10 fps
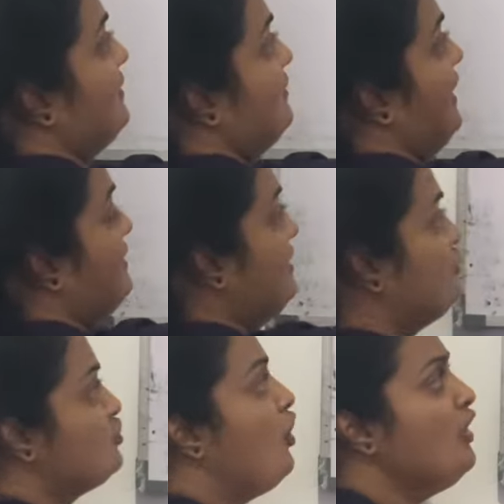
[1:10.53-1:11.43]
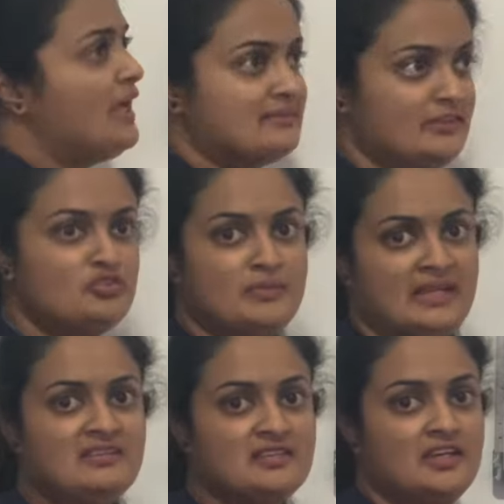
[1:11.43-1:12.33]
Right. Strong acids
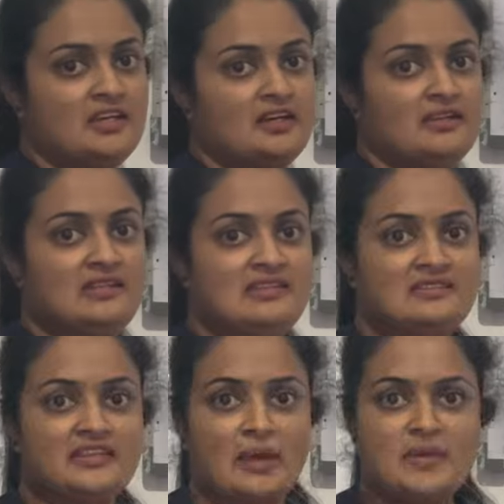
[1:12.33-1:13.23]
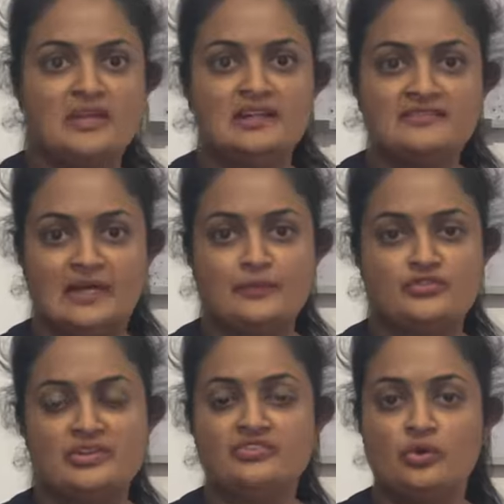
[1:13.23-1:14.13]
means this is a chemical
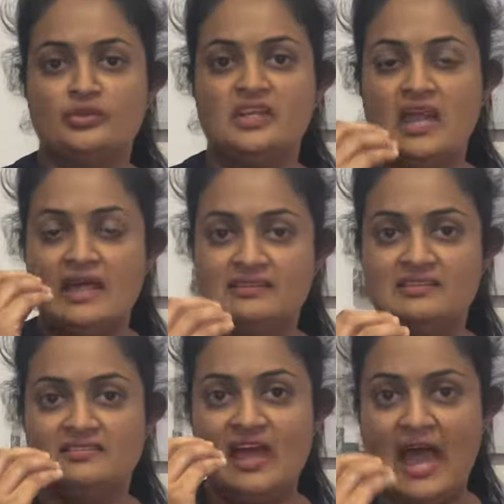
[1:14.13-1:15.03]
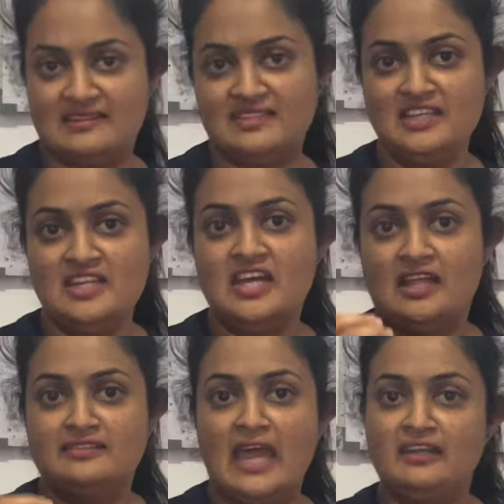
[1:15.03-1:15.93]
substance or this is the acid
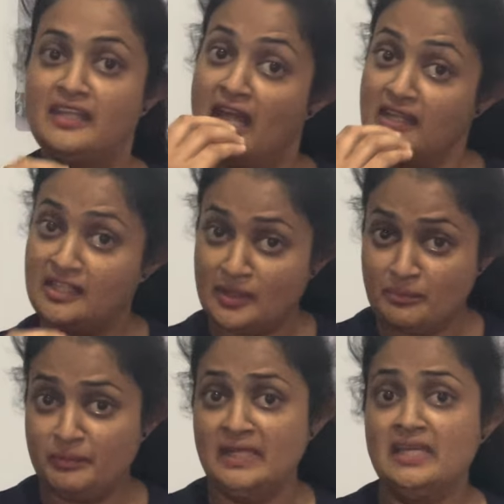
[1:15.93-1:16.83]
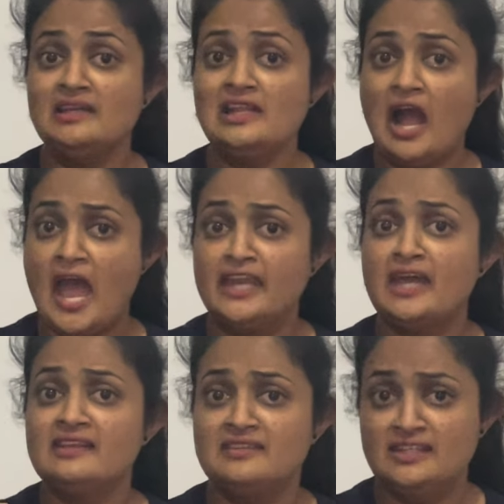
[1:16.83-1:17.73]
that can completely
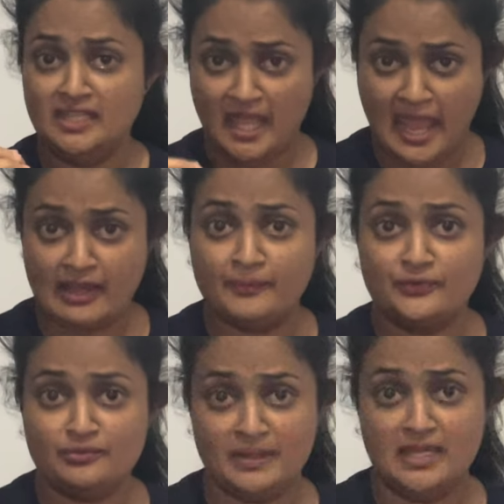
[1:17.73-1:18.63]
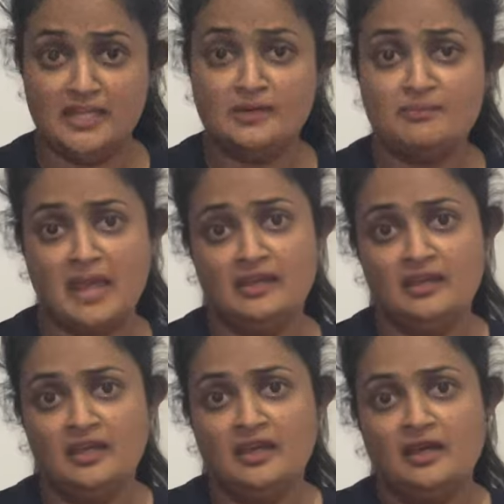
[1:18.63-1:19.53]
ionize in the aqueous medium and
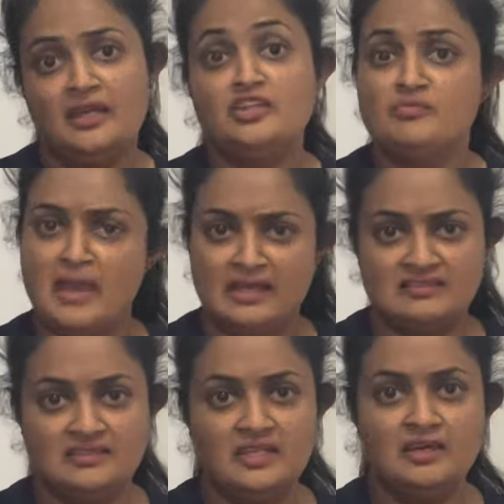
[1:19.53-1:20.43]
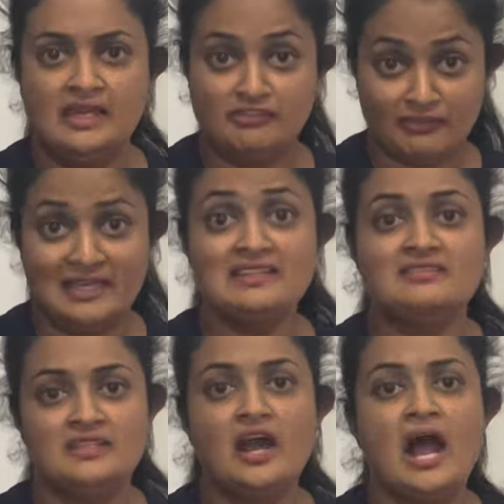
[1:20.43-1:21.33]
it releases
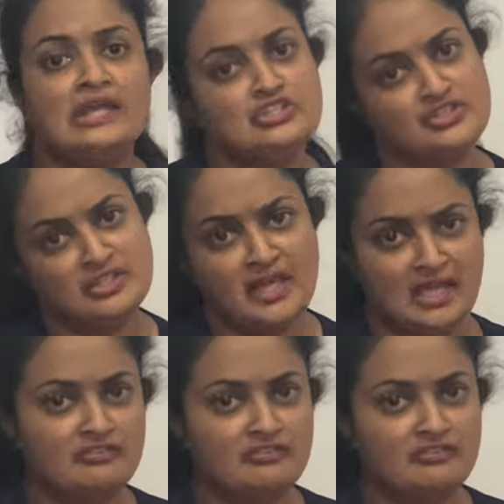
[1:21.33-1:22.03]
the hydrogen ion.